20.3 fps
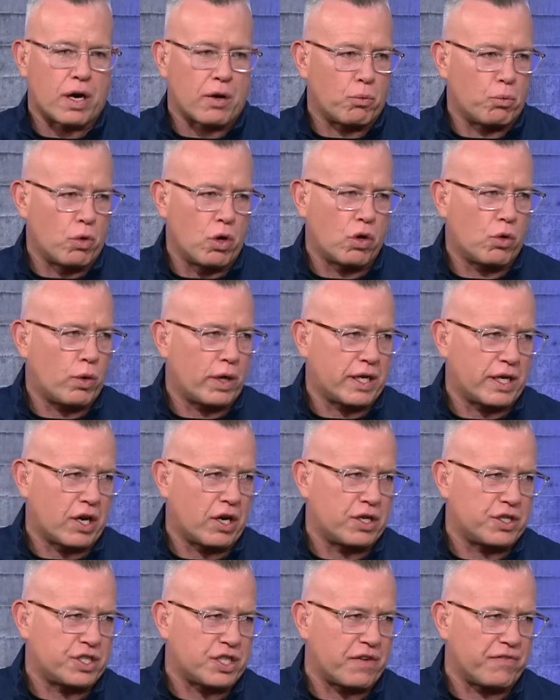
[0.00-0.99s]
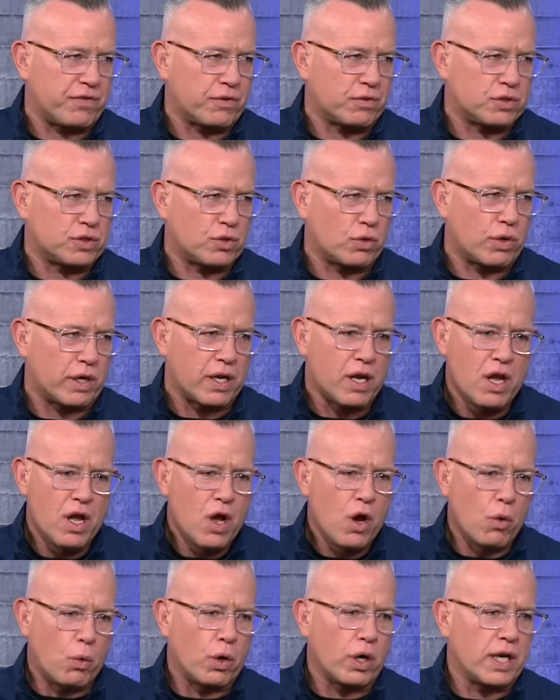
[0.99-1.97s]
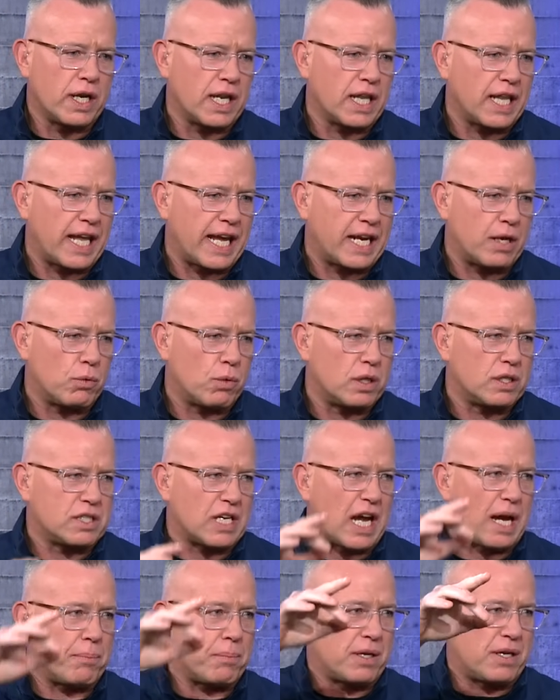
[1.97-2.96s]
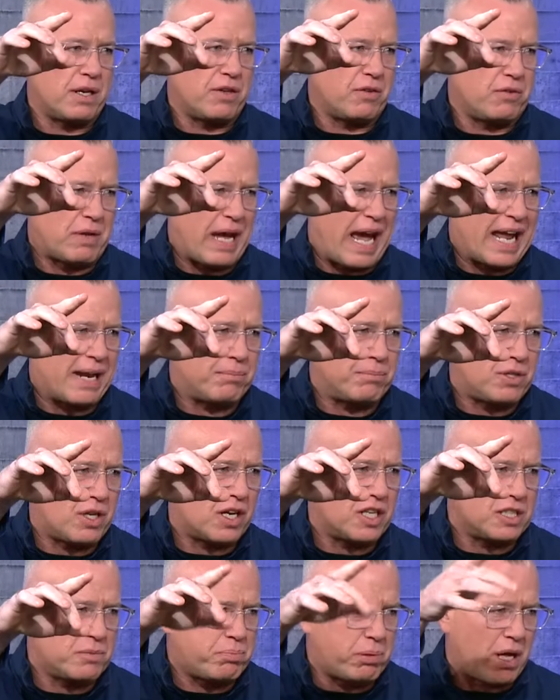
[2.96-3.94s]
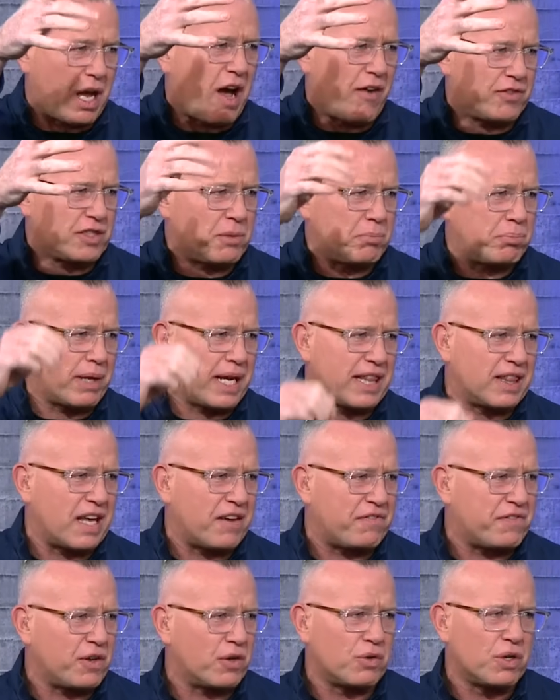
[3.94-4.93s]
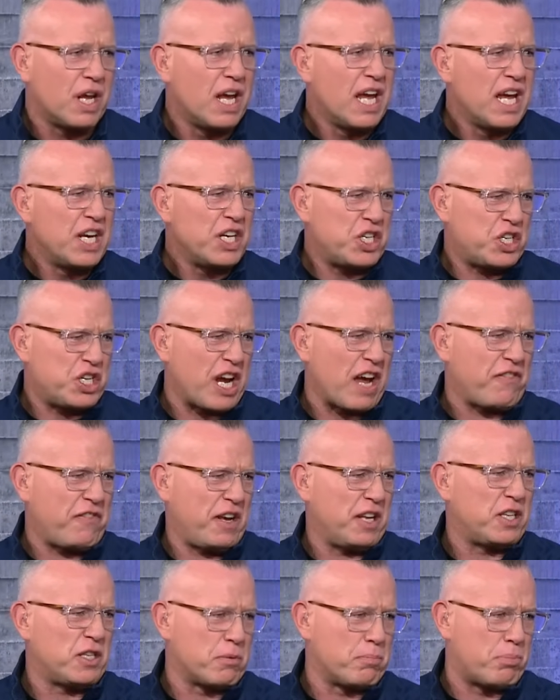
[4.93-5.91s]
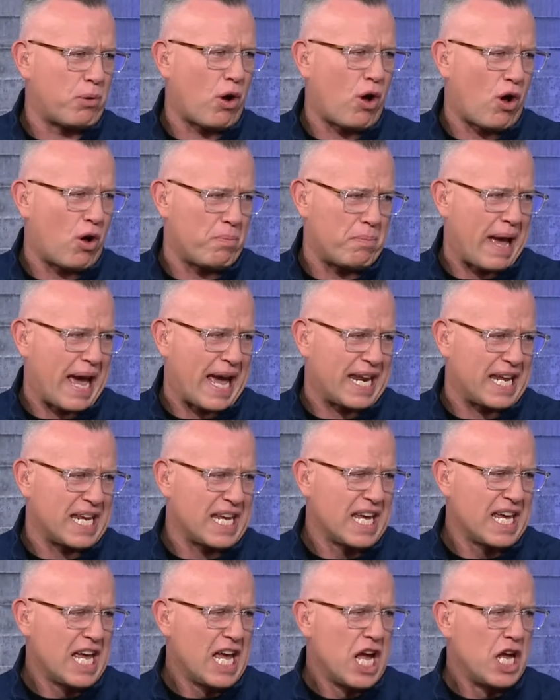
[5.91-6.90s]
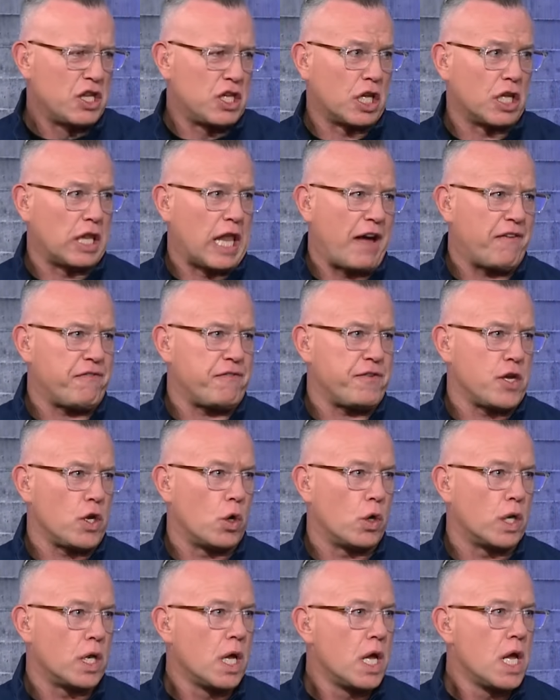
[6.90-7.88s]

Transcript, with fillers: Real quick, Gary Sheffield story. We're in Atlanta one time. Adam Dunn's obviously playing left field. Chef hits a ball, Matty, to left field.